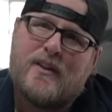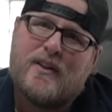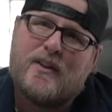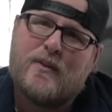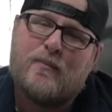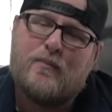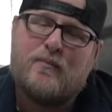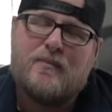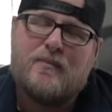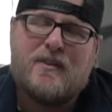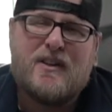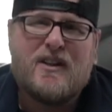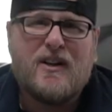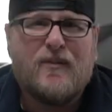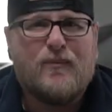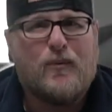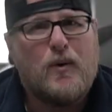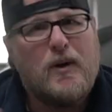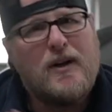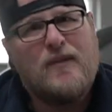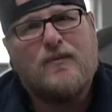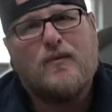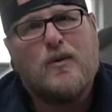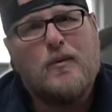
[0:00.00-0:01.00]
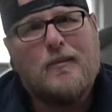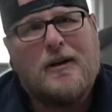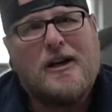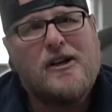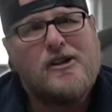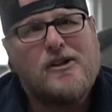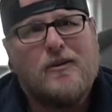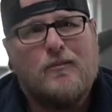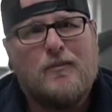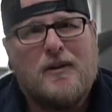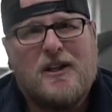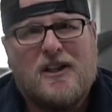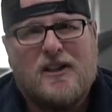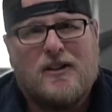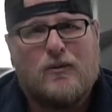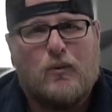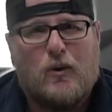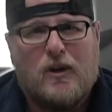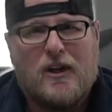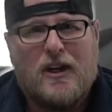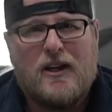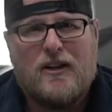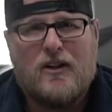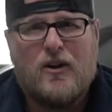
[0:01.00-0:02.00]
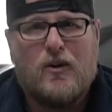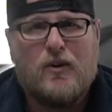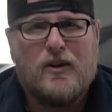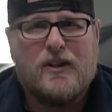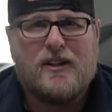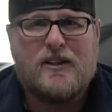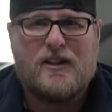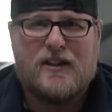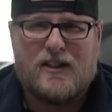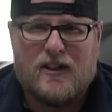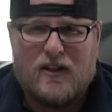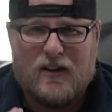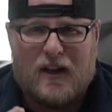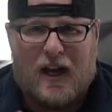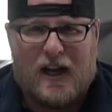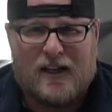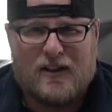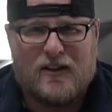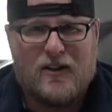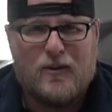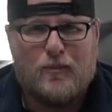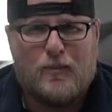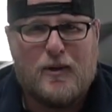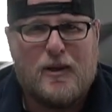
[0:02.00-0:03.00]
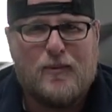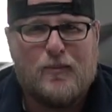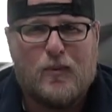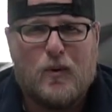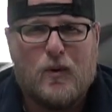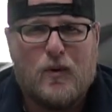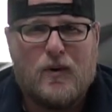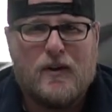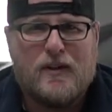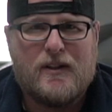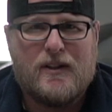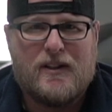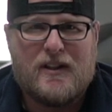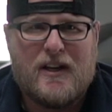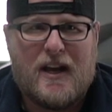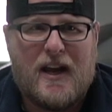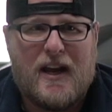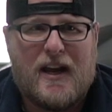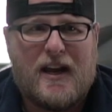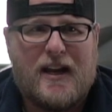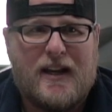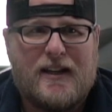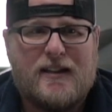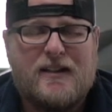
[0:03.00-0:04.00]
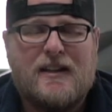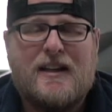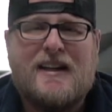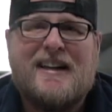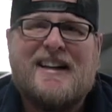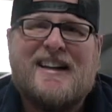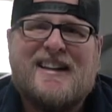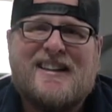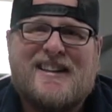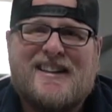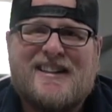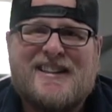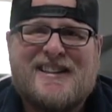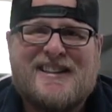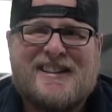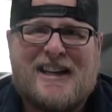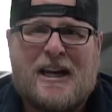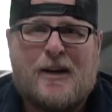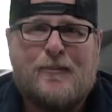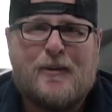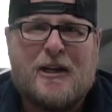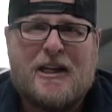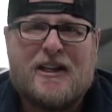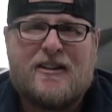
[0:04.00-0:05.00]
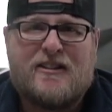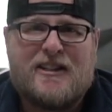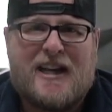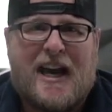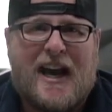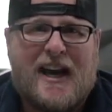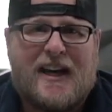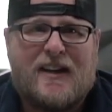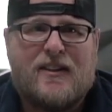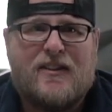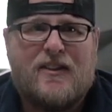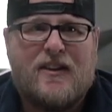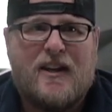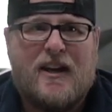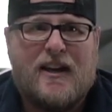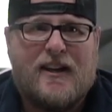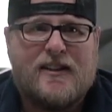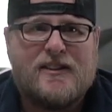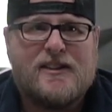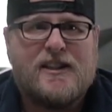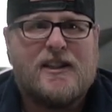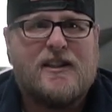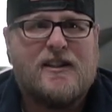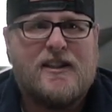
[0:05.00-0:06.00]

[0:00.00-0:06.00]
some different information because what I noticed is a lot of the people are saying the same exact things.